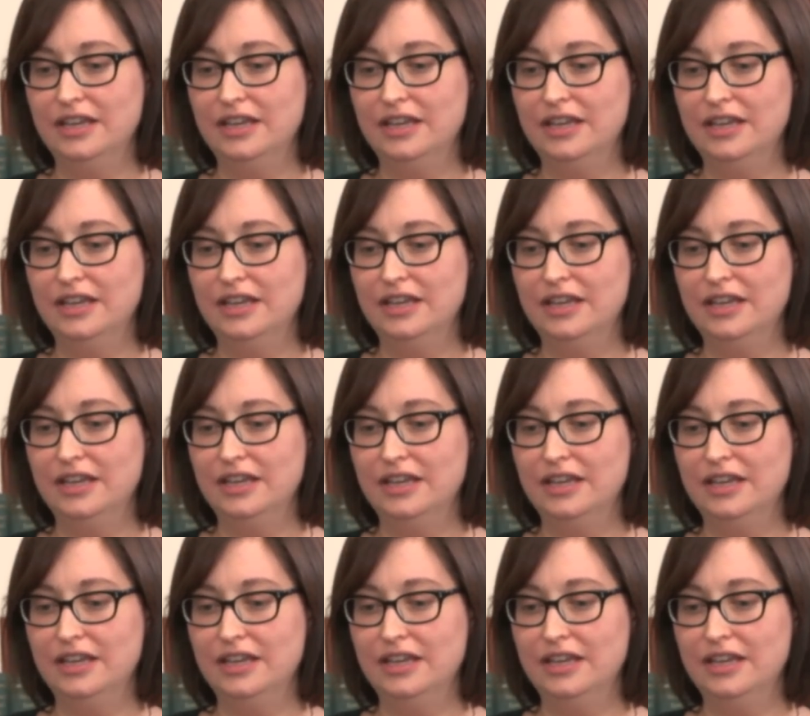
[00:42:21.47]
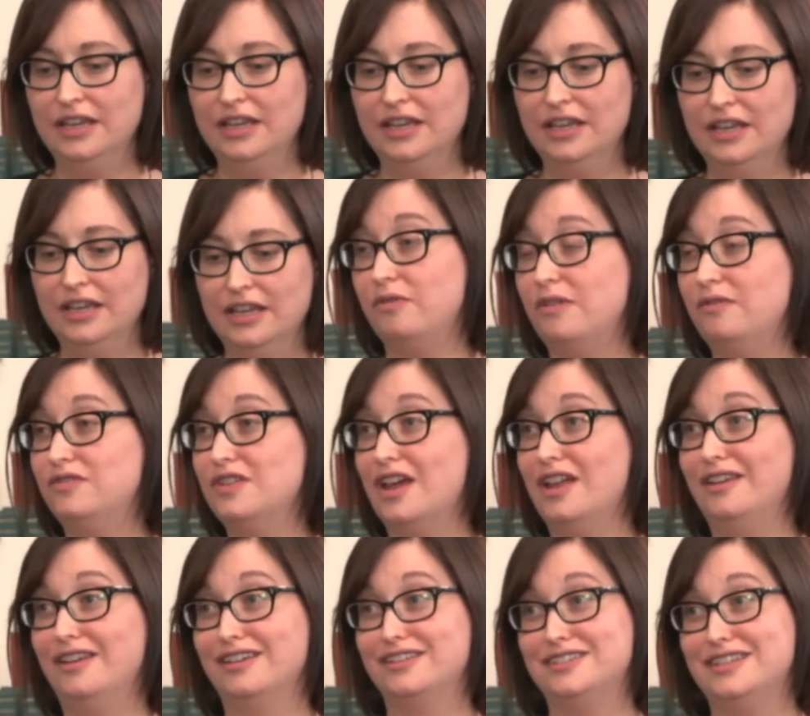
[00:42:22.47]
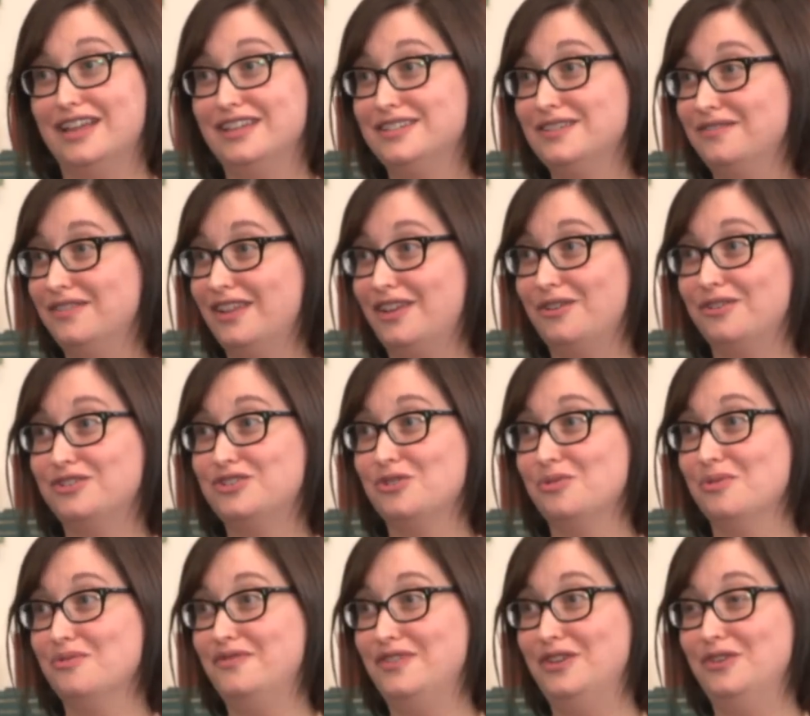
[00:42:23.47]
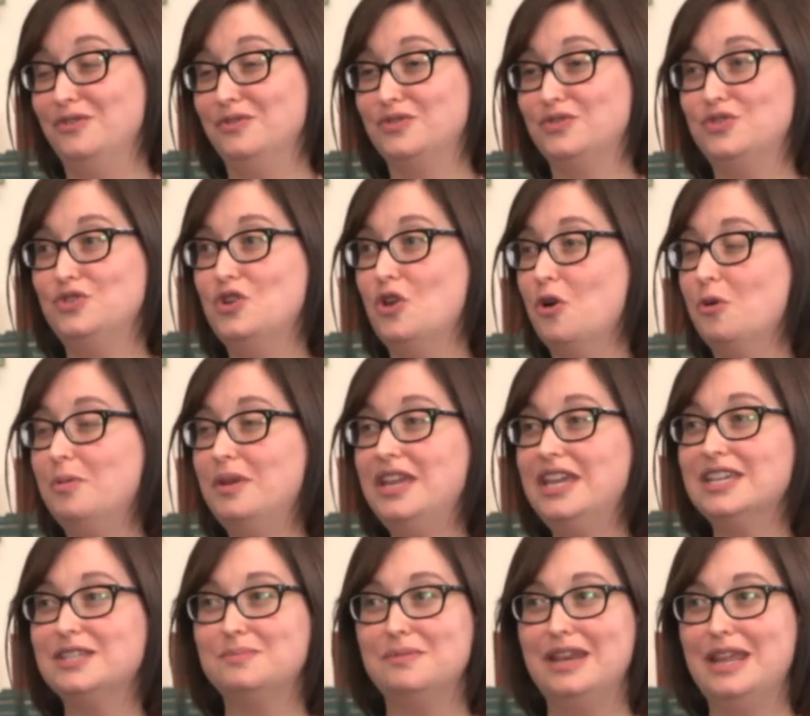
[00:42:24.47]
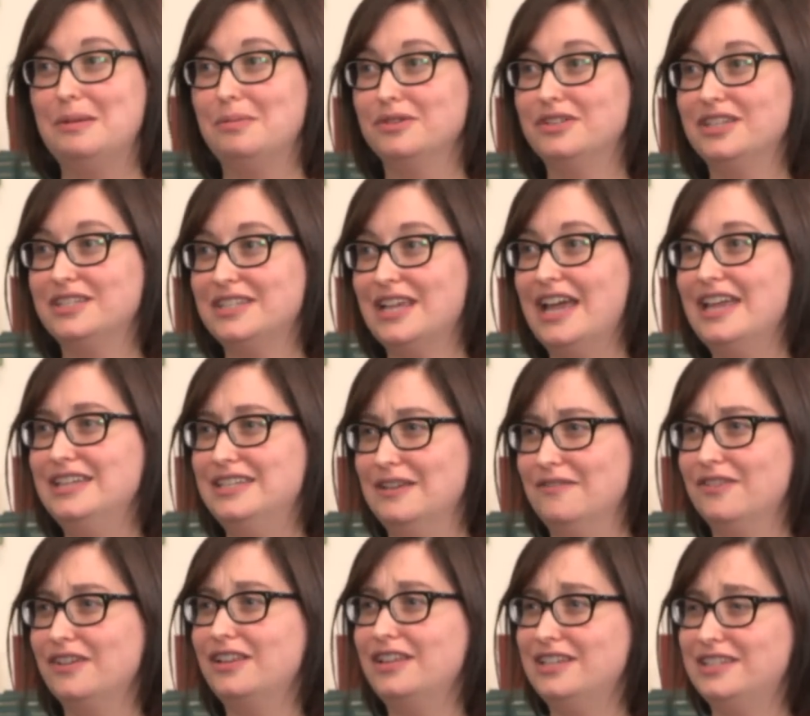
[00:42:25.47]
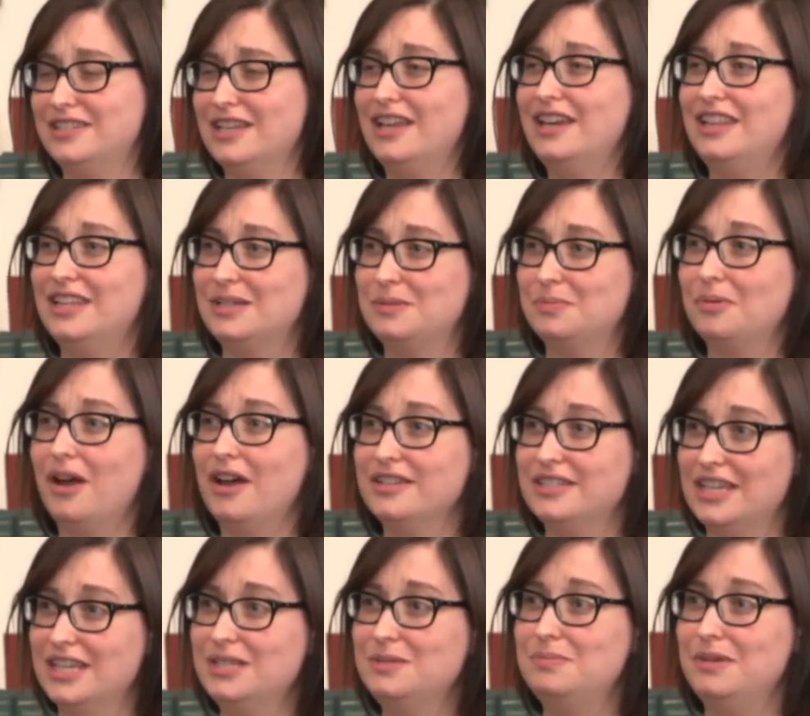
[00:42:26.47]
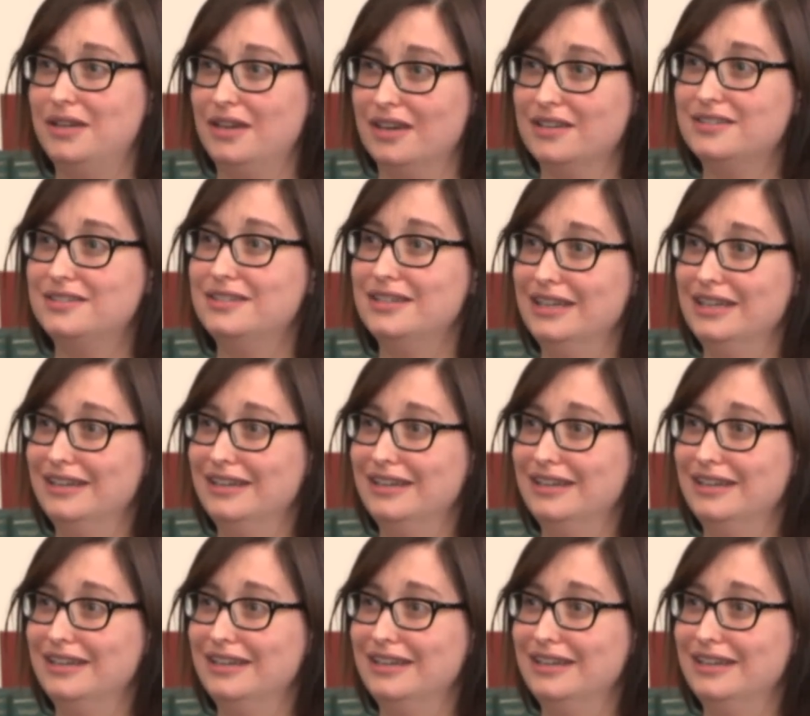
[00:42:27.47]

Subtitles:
nobody that we know of, we've done extensive literature reviews, nobody has been able to scientifically study this process because